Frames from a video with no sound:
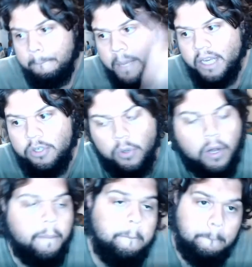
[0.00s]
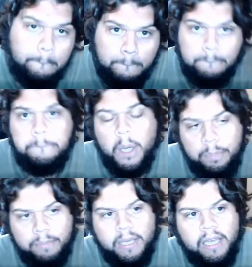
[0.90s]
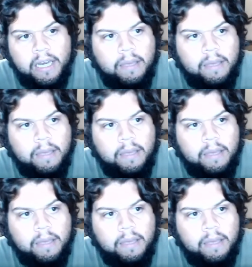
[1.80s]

Make sure to popping me an